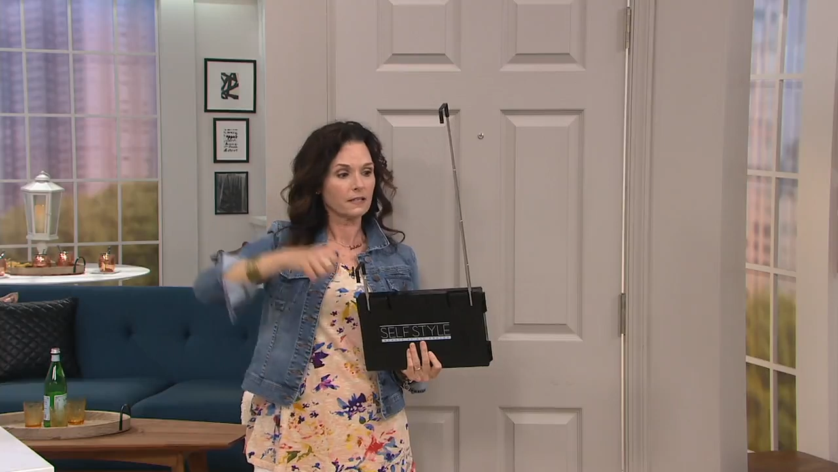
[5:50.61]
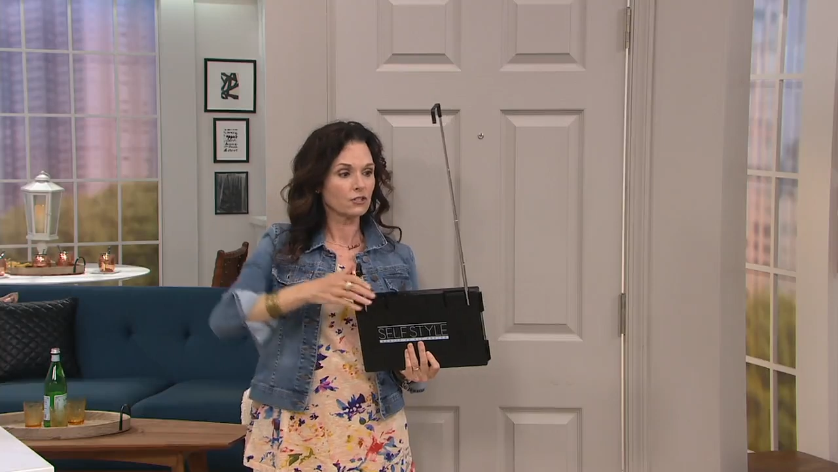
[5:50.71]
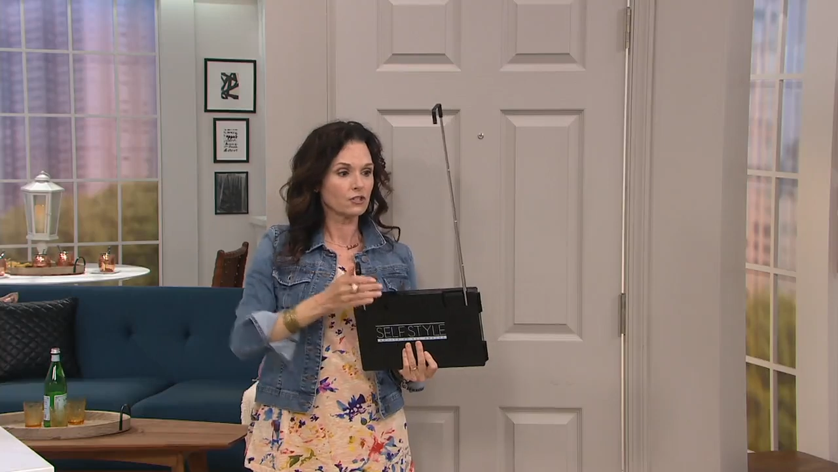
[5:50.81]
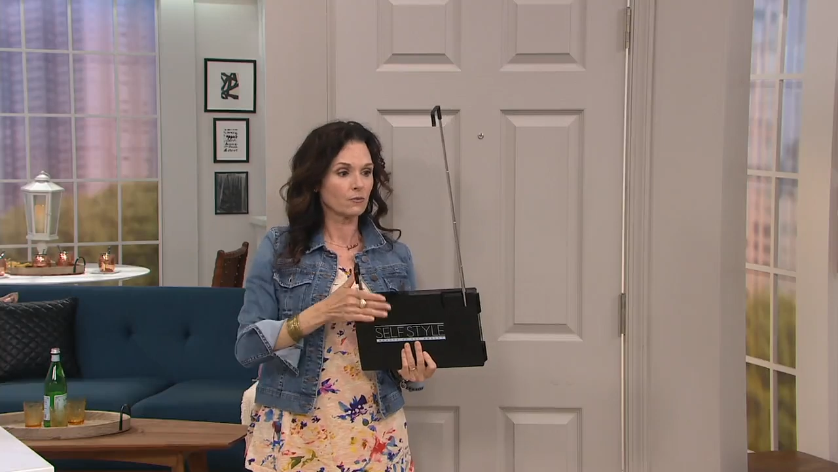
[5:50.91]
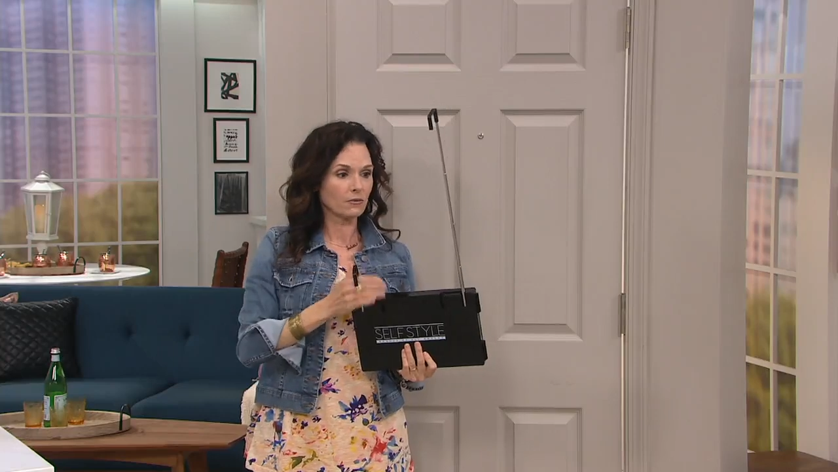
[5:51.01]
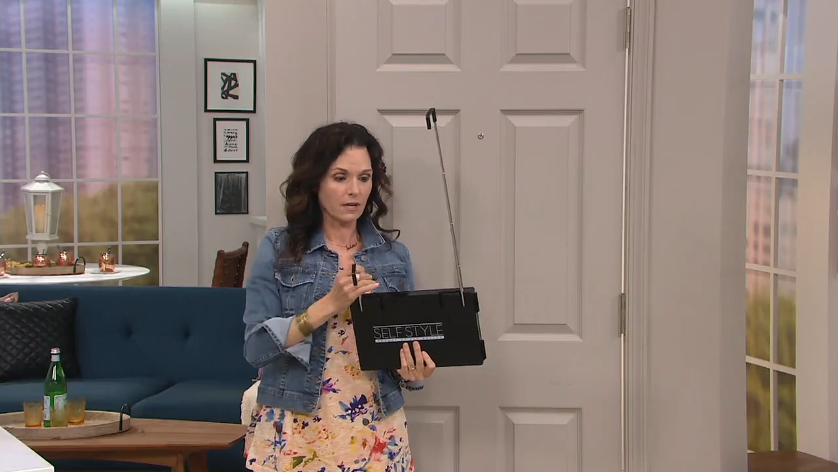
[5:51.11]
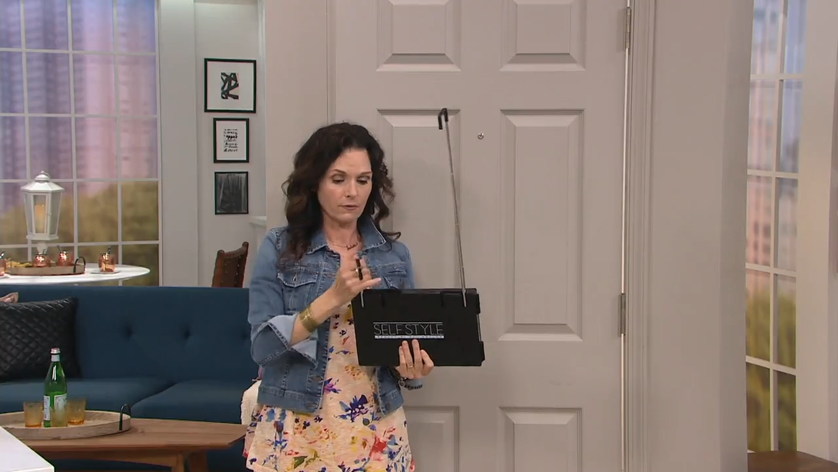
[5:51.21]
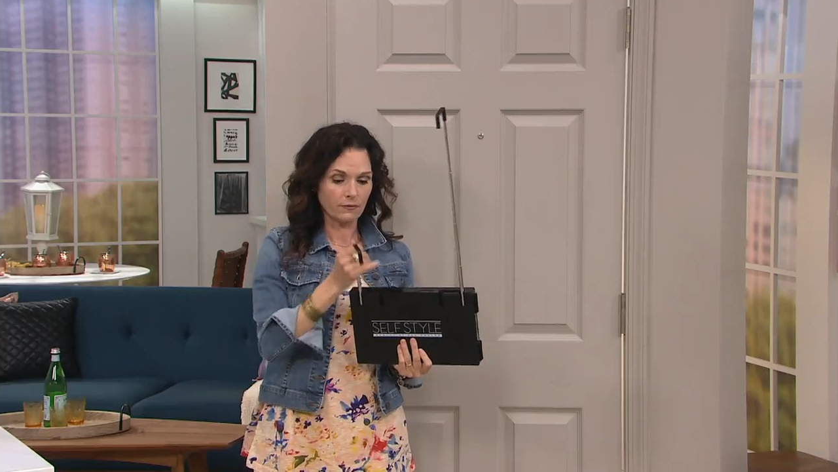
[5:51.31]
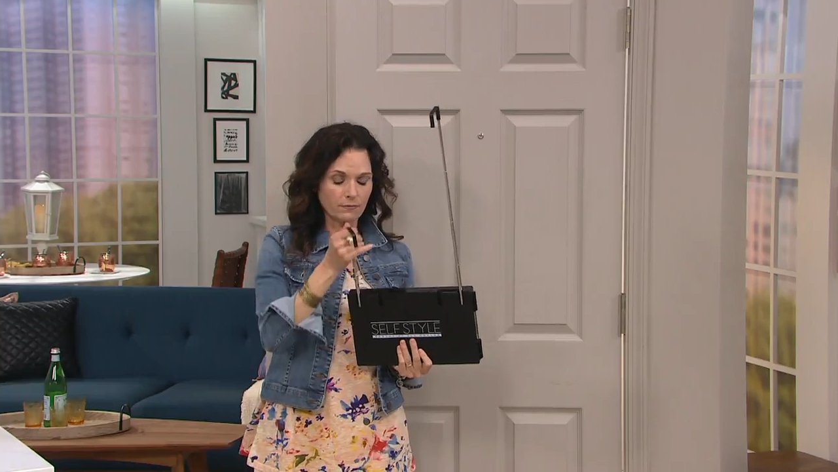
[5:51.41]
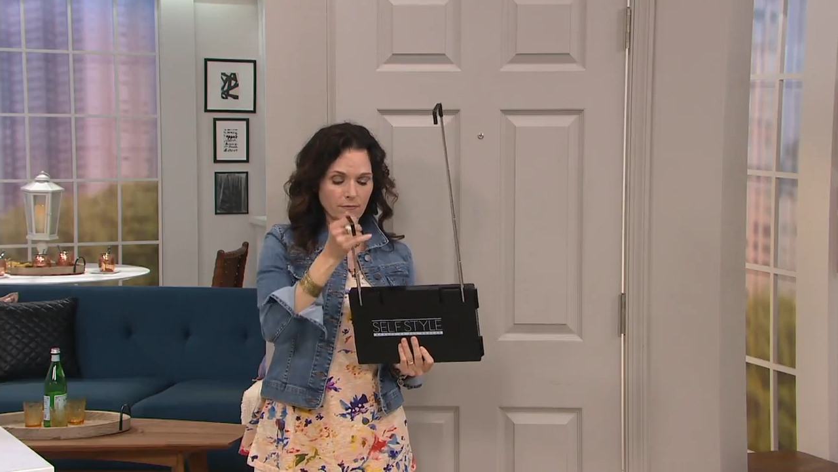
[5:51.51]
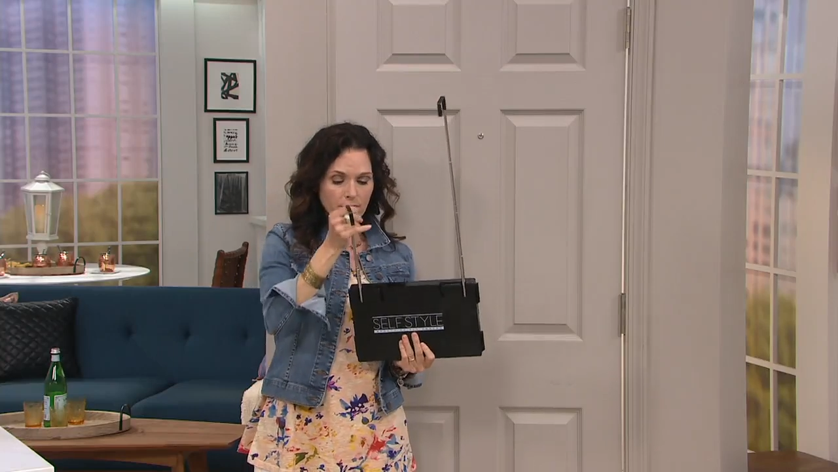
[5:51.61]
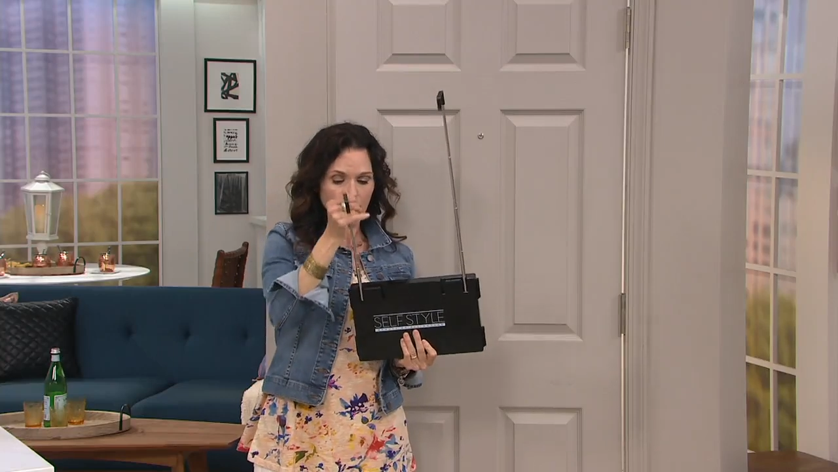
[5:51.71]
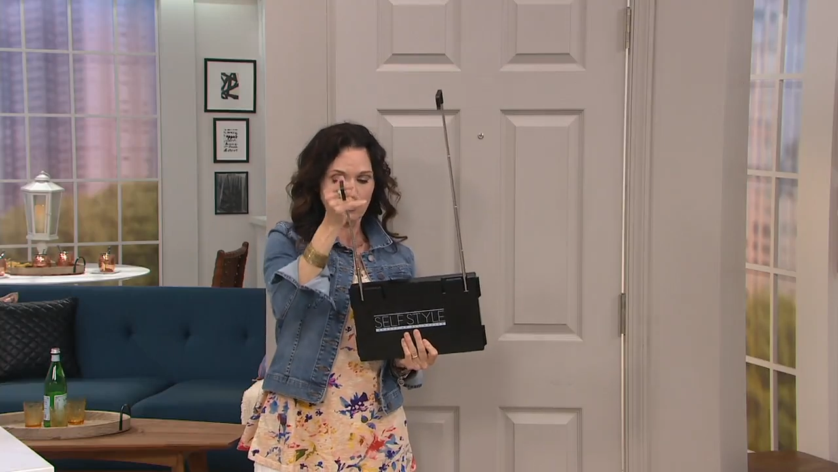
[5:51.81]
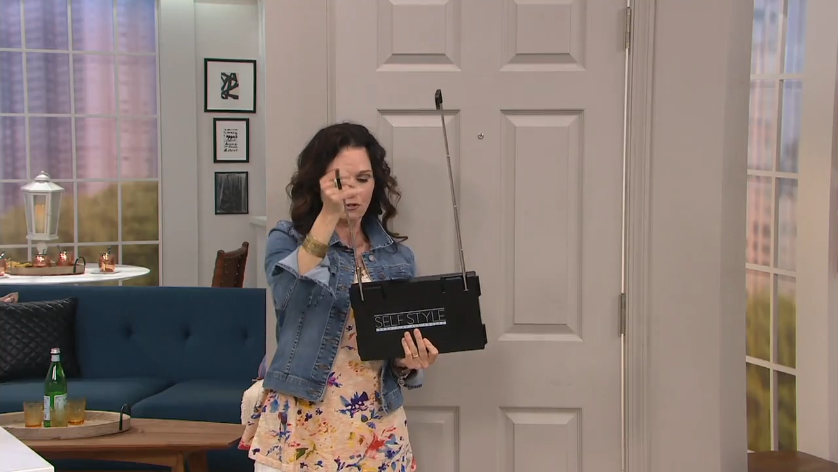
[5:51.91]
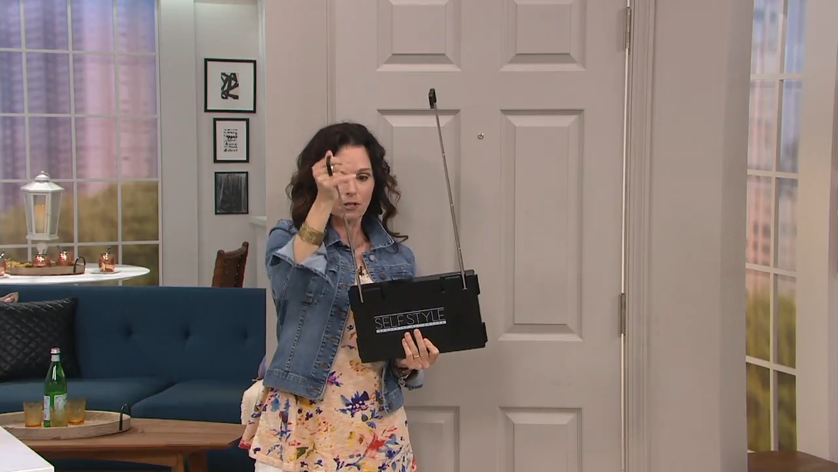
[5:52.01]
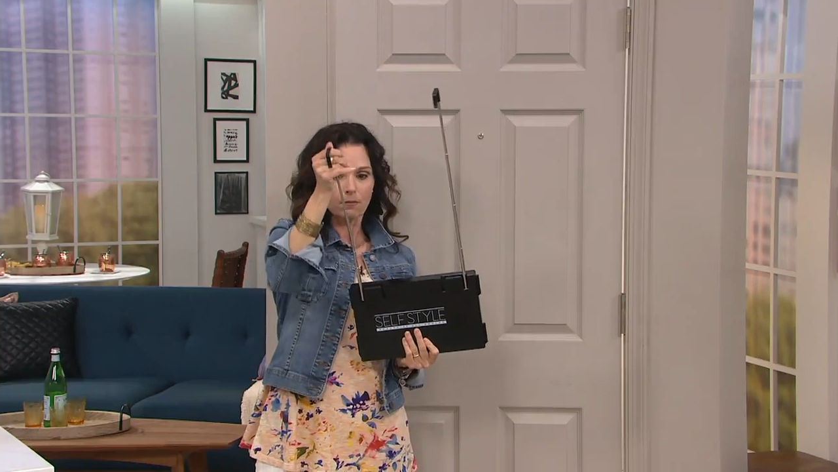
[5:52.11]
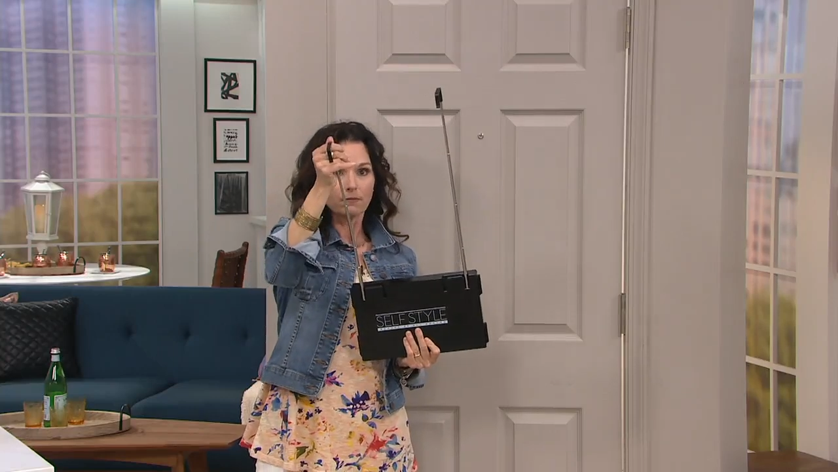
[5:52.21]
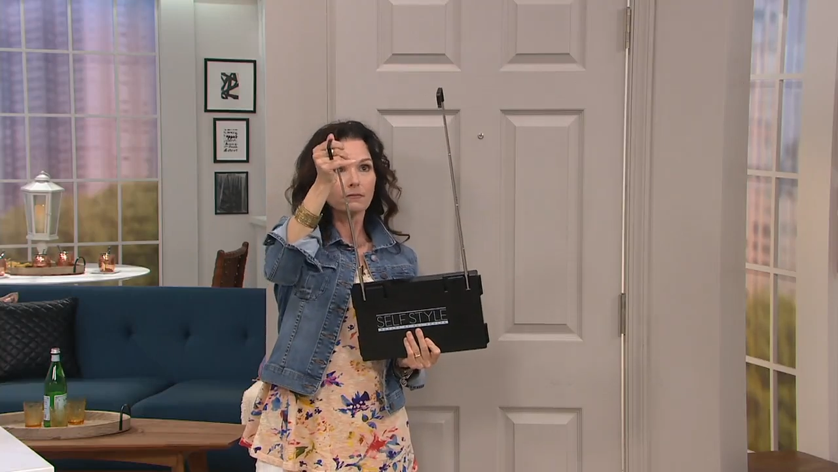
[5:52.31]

It just kind of goes up,